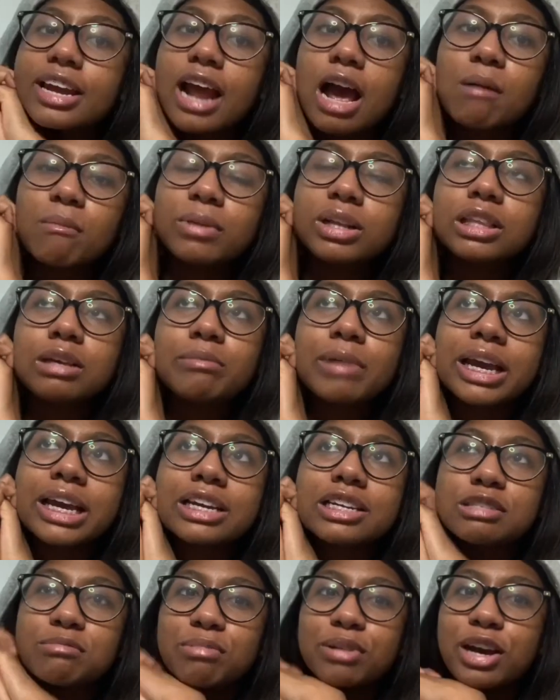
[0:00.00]
I'm really making
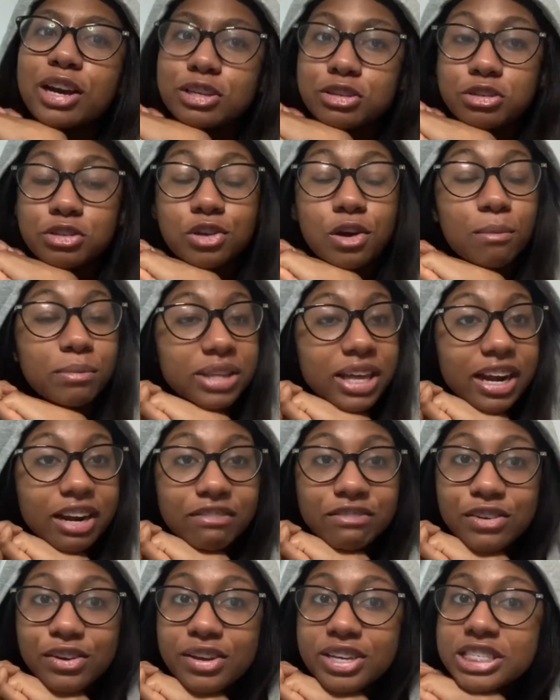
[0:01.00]
this because you told me that
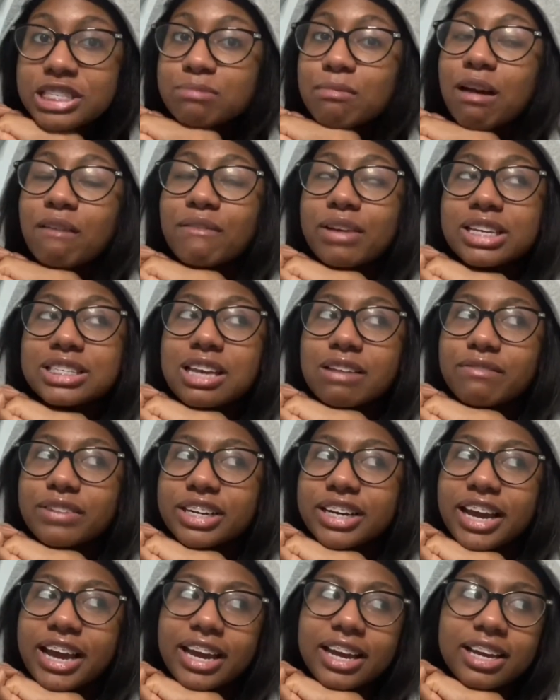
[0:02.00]
if you could see my face every
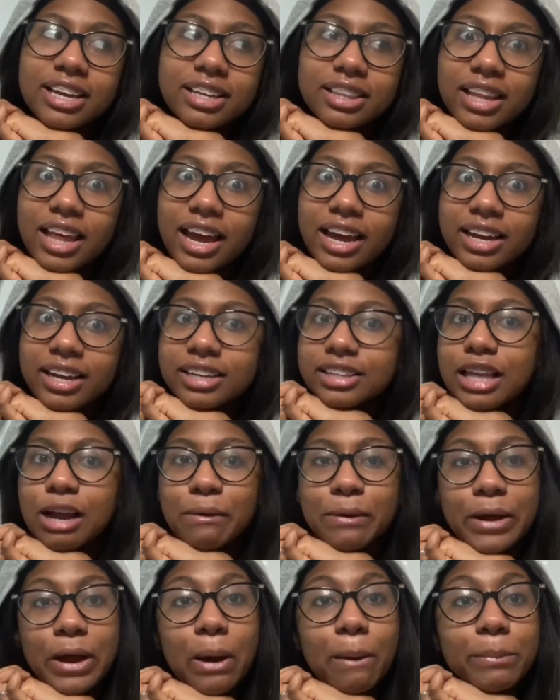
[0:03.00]
day, like that
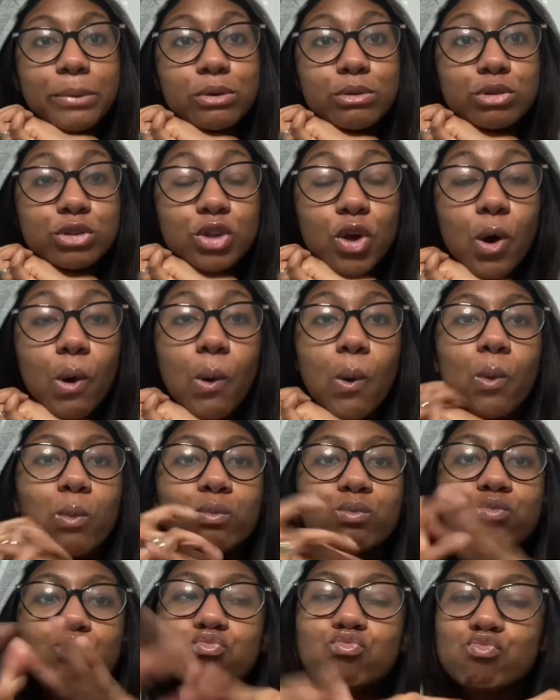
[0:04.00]
would help you. So
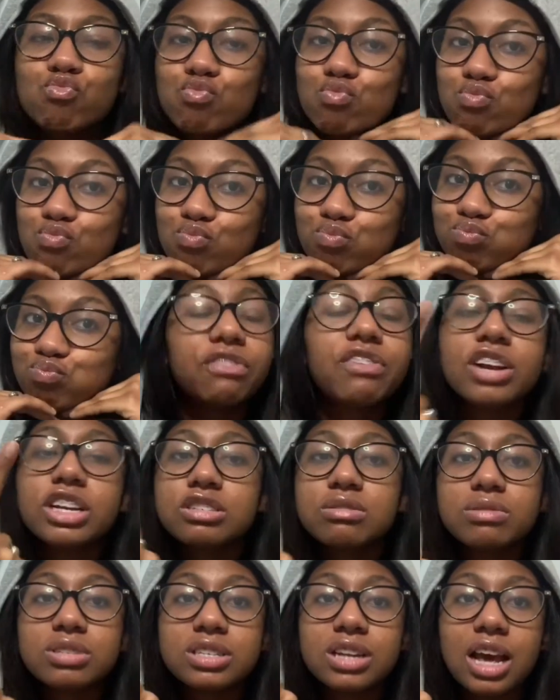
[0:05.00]

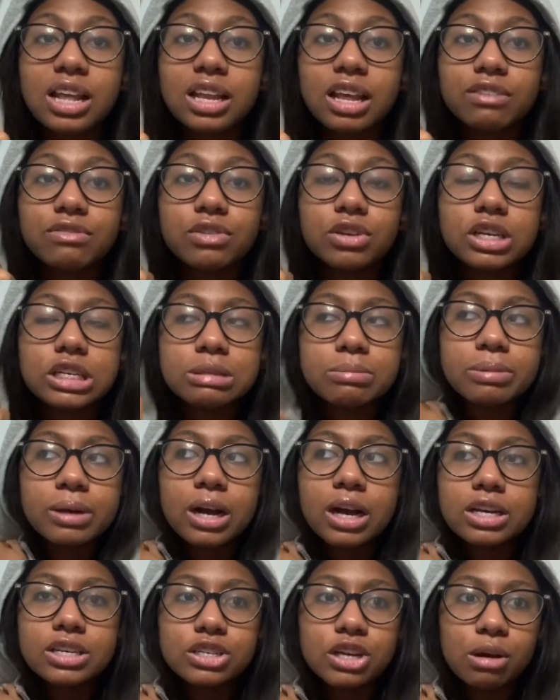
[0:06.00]
first reason I love you is
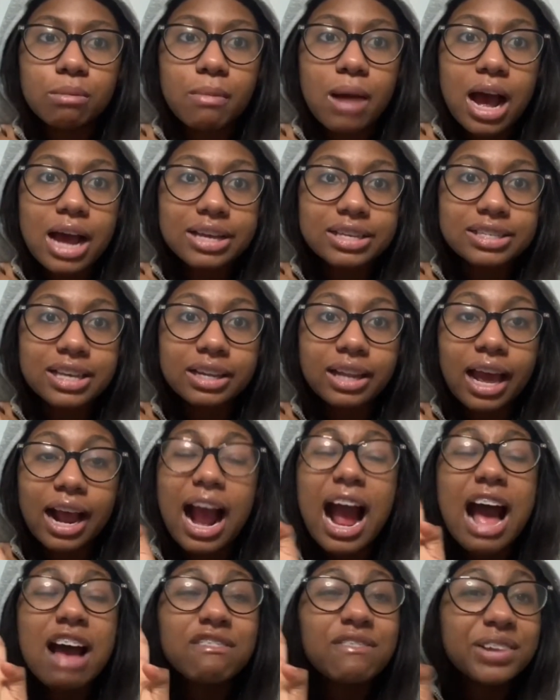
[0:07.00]
because your mindset. Like
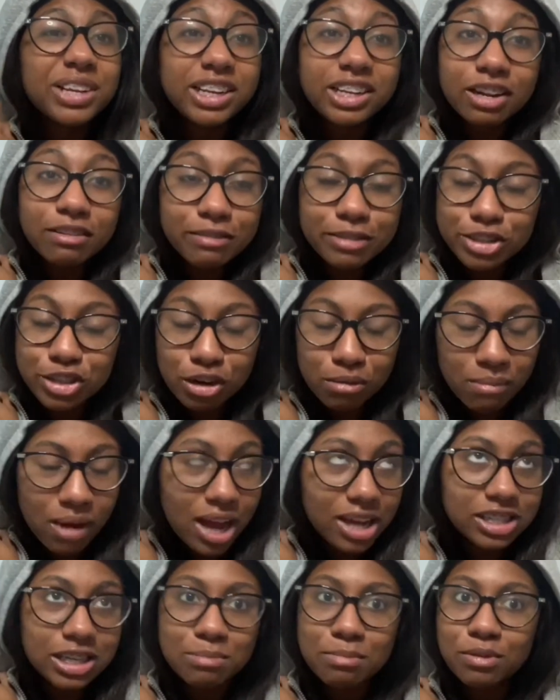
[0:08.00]
I fell in love with your
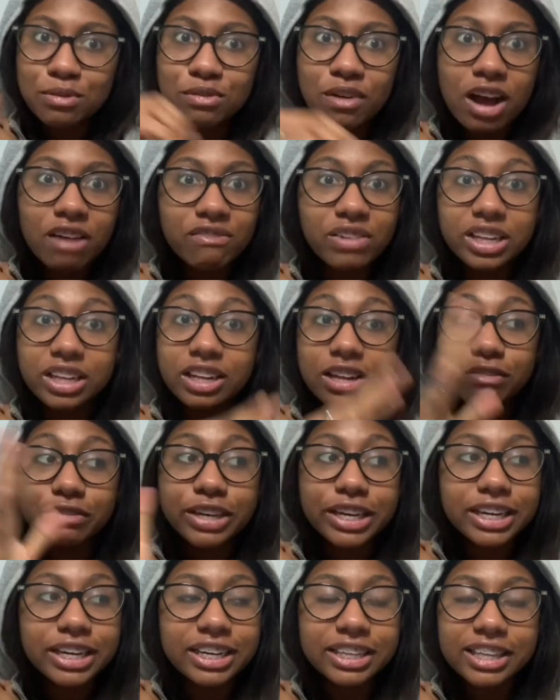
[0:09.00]
mindset before I fell in love
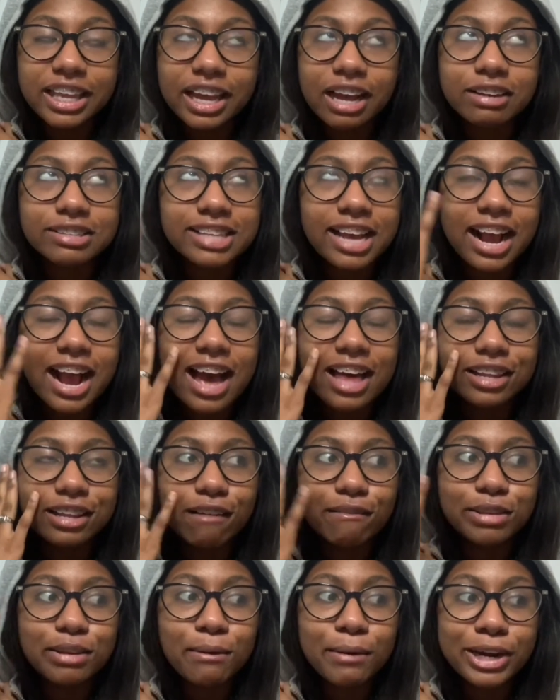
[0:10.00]
with anything else. Like I
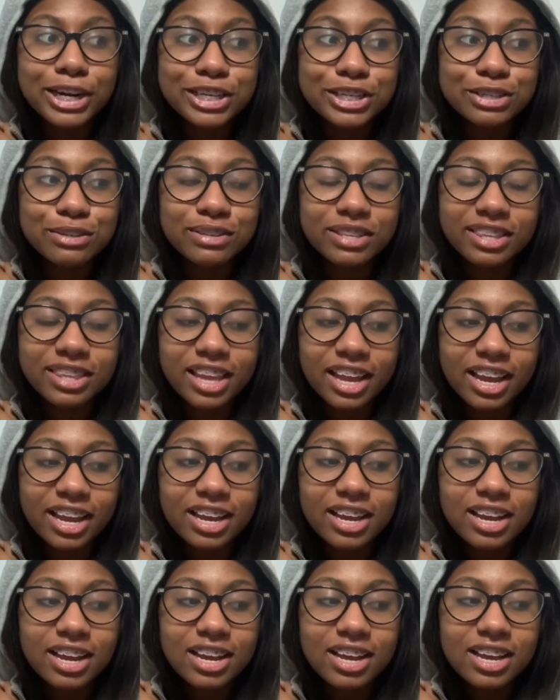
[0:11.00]
love the way that you think.